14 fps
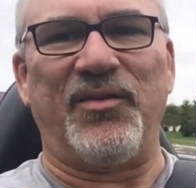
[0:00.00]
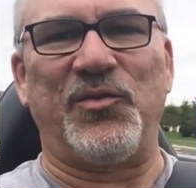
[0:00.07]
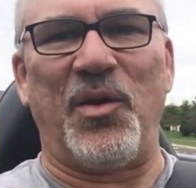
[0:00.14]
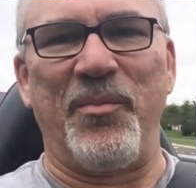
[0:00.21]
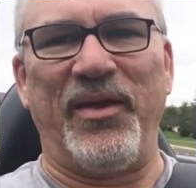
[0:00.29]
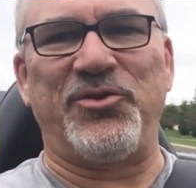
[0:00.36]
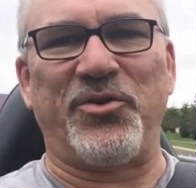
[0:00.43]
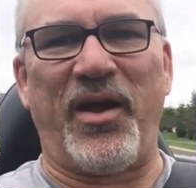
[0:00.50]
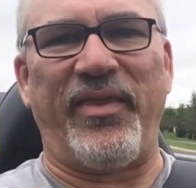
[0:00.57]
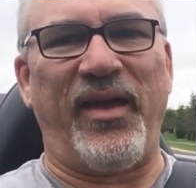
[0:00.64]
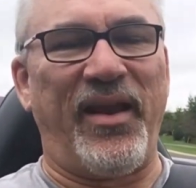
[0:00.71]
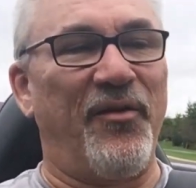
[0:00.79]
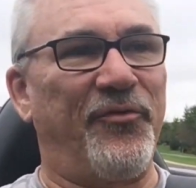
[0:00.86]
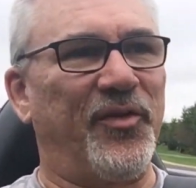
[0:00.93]
So I may try
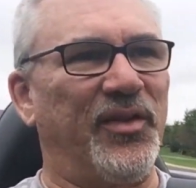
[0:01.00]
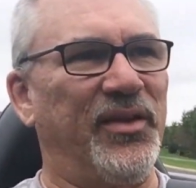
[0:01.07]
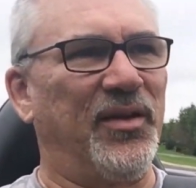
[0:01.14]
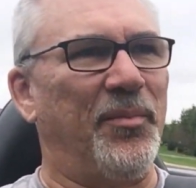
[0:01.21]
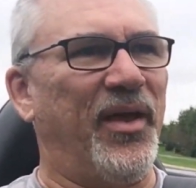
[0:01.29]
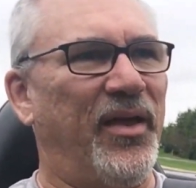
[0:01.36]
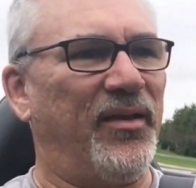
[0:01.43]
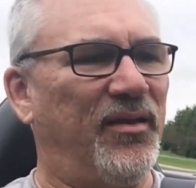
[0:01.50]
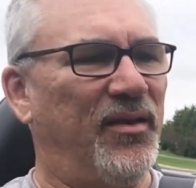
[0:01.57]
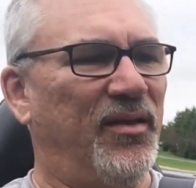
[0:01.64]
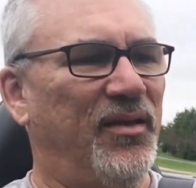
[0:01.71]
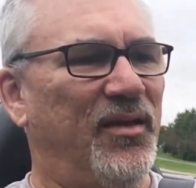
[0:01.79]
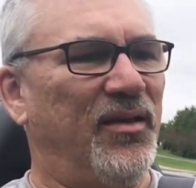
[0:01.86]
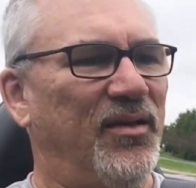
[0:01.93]
that out for a little bit.
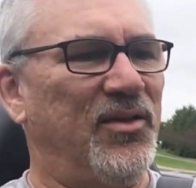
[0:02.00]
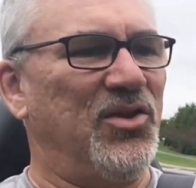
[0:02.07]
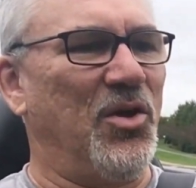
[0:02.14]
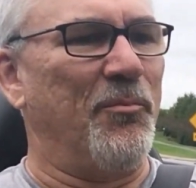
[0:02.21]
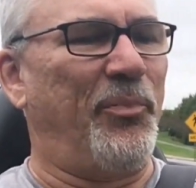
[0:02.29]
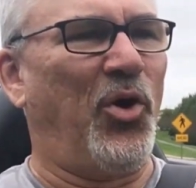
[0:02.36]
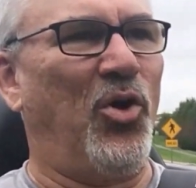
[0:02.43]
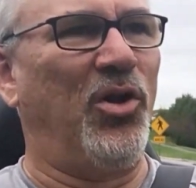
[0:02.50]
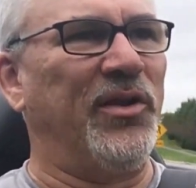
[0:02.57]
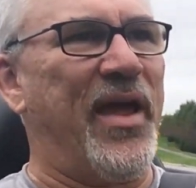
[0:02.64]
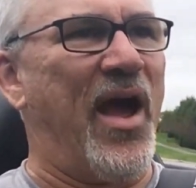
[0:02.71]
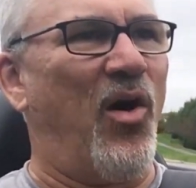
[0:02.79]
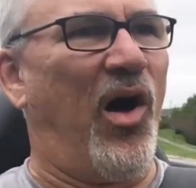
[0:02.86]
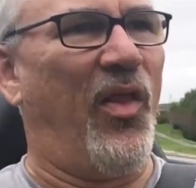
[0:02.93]
You can pull
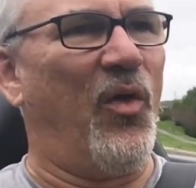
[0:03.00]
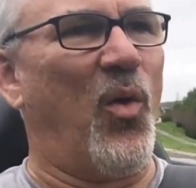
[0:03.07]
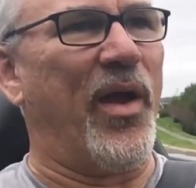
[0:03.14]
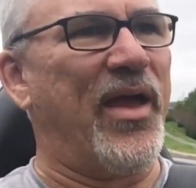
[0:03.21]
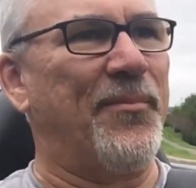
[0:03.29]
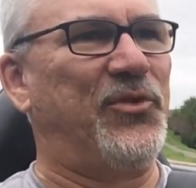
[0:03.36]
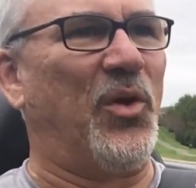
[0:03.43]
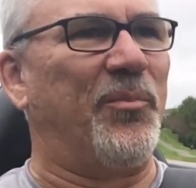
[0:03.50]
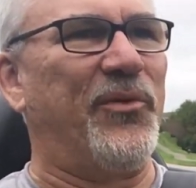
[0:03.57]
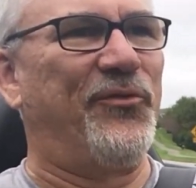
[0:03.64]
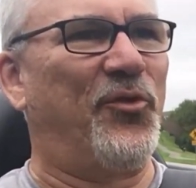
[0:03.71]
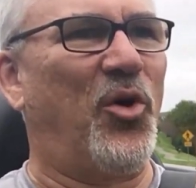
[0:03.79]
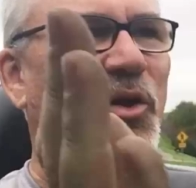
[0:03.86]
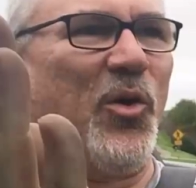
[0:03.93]
now all the way up to it.
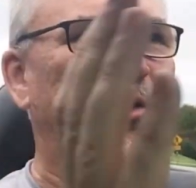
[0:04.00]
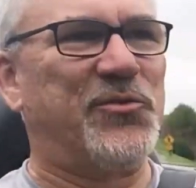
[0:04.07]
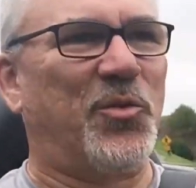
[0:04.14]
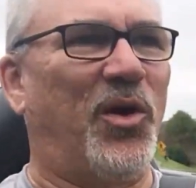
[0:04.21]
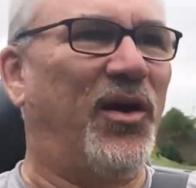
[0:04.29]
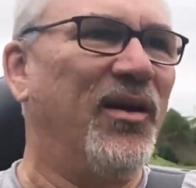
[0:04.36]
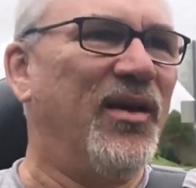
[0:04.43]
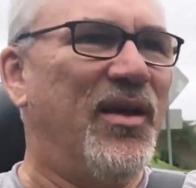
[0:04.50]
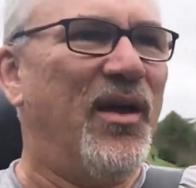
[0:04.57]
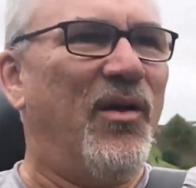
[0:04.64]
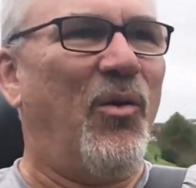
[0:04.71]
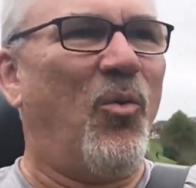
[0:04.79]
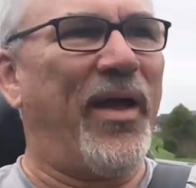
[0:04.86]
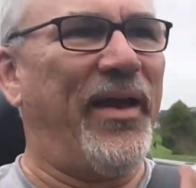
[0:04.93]
Before you always were
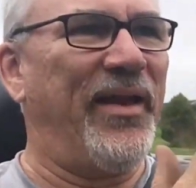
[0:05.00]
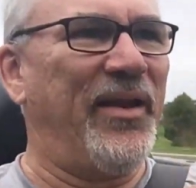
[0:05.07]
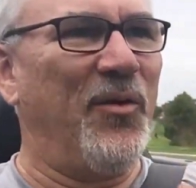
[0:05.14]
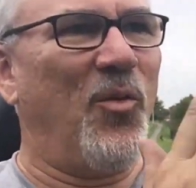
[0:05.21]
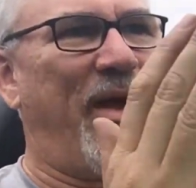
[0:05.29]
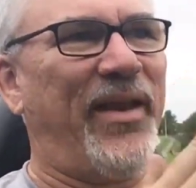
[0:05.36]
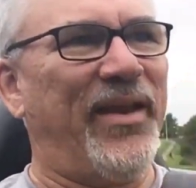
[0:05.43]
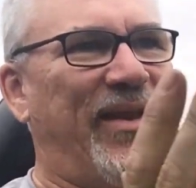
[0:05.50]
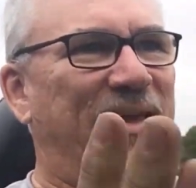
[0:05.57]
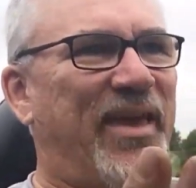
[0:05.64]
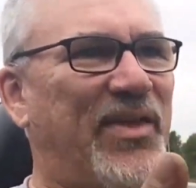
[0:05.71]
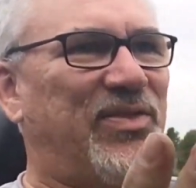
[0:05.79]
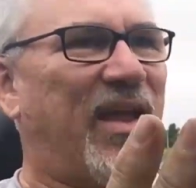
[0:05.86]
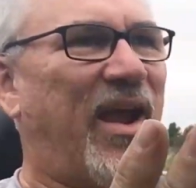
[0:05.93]
waiting and waiting to
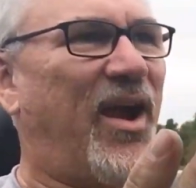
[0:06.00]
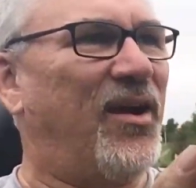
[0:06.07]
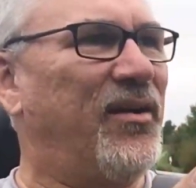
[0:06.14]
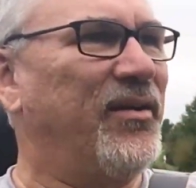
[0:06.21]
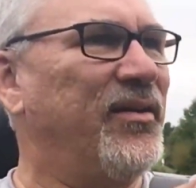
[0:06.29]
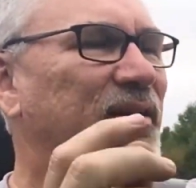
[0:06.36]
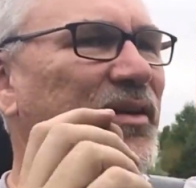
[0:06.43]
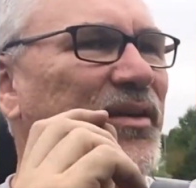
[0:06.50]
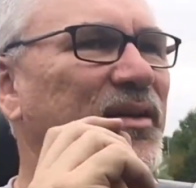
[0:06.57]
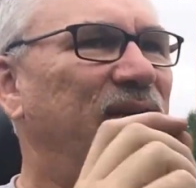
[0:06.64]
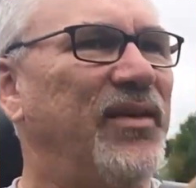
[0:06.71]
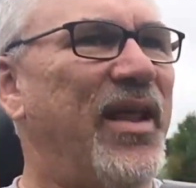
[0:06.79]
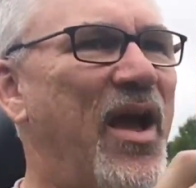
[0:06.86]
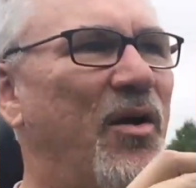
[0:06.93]
get there.
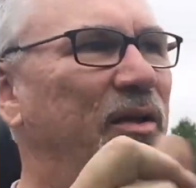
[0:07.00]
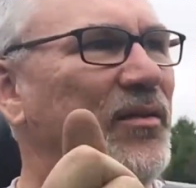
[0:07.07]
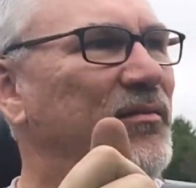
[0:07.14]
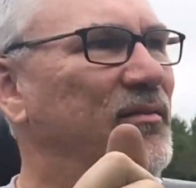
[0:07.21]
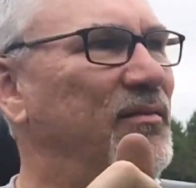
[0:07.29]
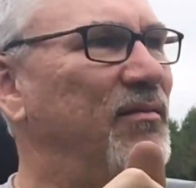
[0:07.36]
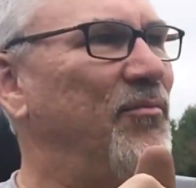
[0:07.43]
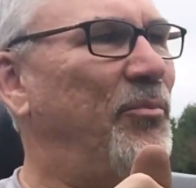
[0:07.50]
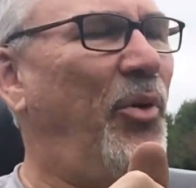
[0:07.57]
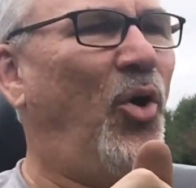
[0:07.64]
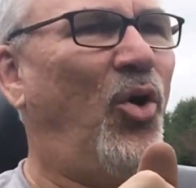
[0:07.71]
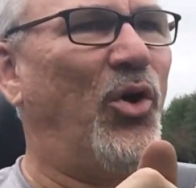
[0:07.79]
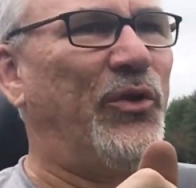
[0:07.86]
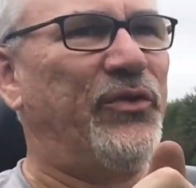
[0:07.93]
Now it
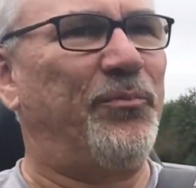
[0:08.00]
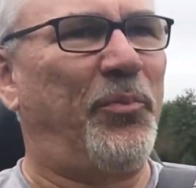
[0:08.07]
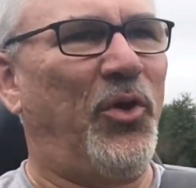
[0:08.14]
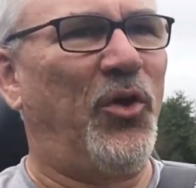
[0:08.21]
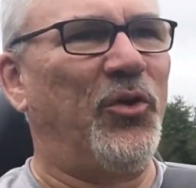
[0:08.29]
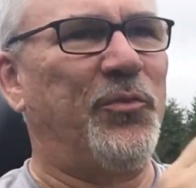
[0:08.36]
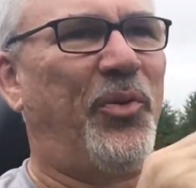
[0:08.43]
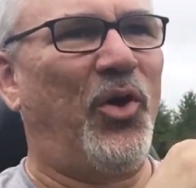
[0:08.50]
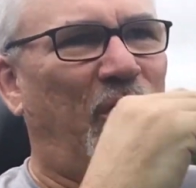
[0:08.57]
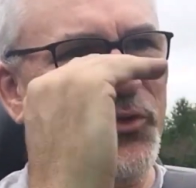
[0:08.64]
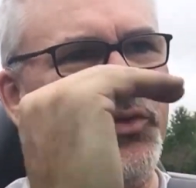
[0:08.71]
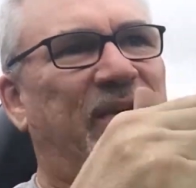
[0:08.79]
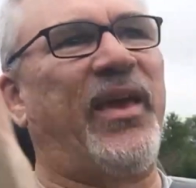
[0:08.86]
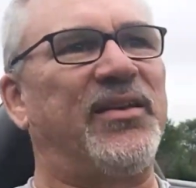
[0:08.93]
pulls,
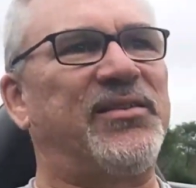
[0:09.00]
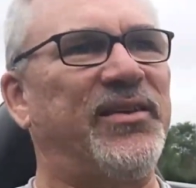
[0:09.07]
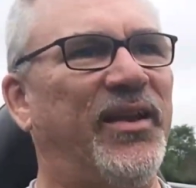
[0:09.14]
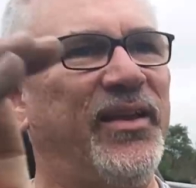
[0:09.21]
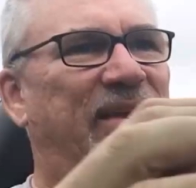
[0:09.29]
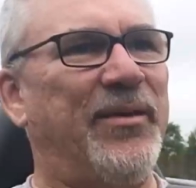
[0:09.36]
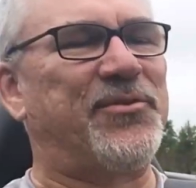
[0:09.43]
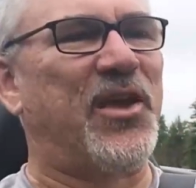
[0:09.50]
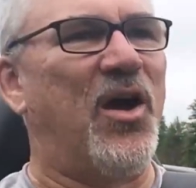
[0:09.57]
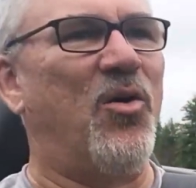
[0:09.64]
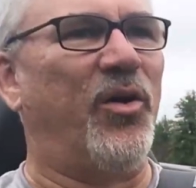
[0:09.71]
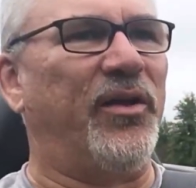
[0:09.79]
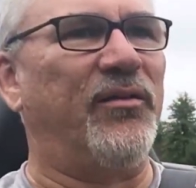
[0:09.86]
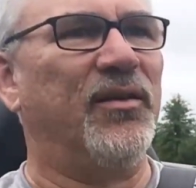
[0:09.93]
kicks in and keeps
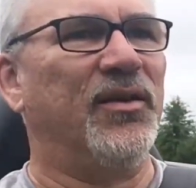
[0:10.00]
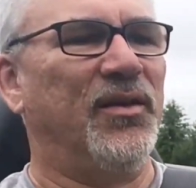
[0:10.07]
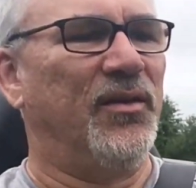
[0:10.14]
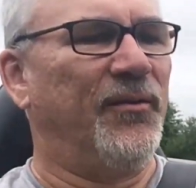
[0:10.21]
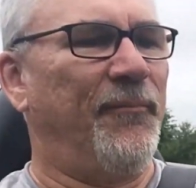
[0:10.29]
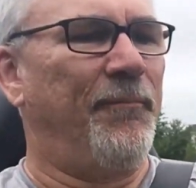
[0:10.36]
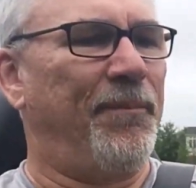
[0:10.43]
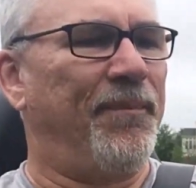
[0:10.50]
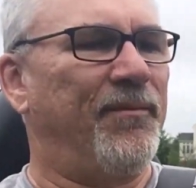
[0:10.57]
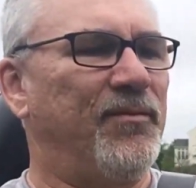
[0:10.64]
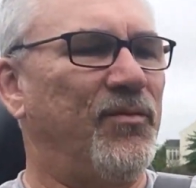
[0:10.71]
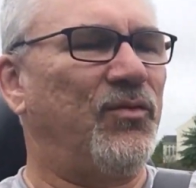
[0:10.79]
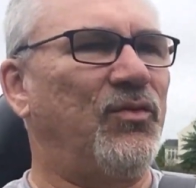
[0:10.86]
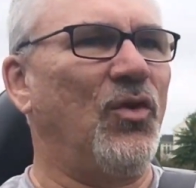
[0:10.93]
going.
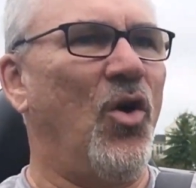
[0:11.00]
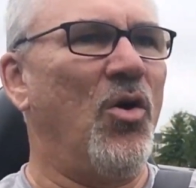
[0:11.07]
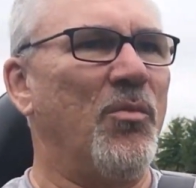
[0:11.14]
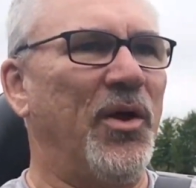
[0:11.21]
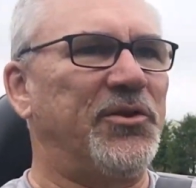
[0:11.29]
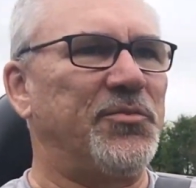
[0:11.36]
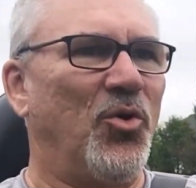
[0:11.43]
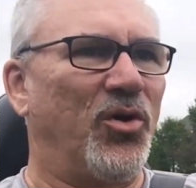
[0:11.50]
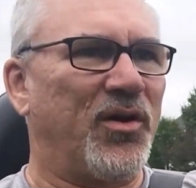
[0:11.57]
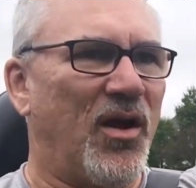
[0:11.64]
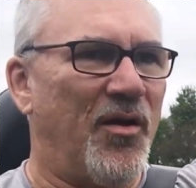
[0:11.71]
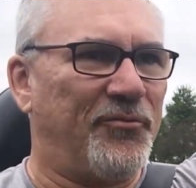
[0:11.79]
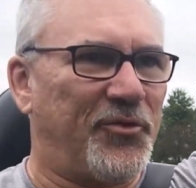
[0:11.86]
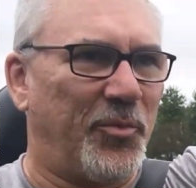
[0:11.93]
It's so much more
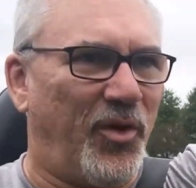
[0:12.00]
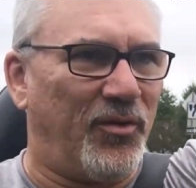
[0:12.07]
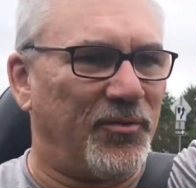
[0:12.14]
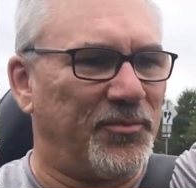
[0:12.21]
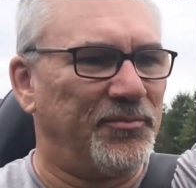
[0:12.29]
comfortable.